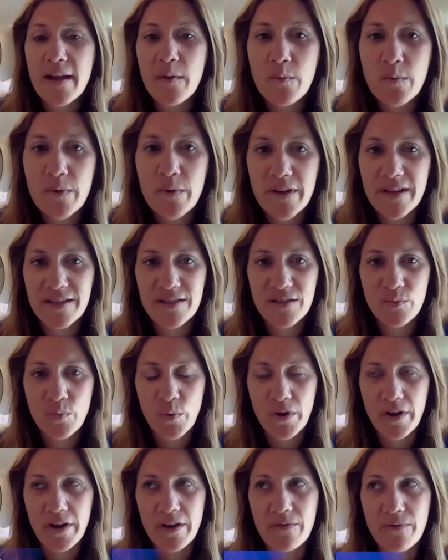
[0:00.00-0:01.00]
was
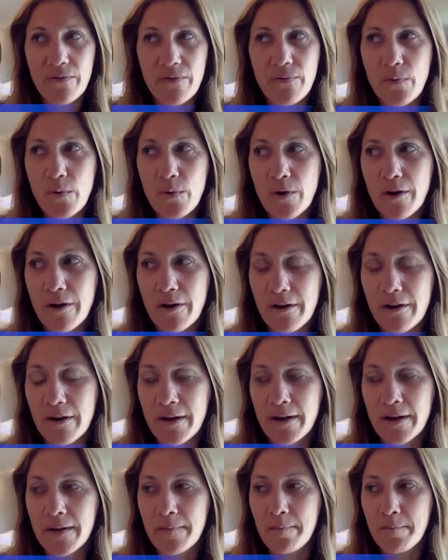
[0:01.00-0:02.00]
working for
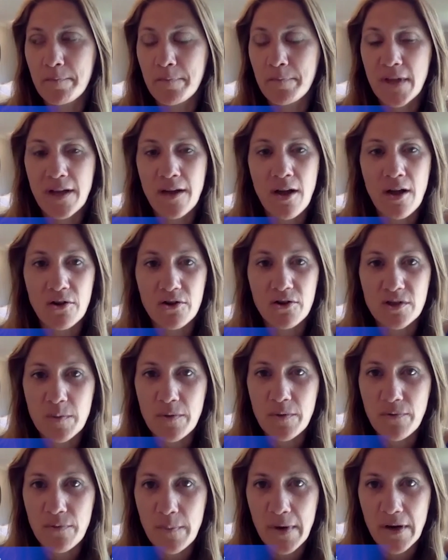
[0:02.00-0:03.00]
a
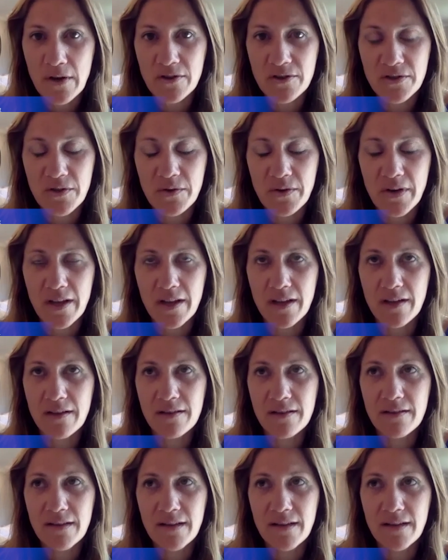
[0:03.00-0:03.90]
congressman from Arizona,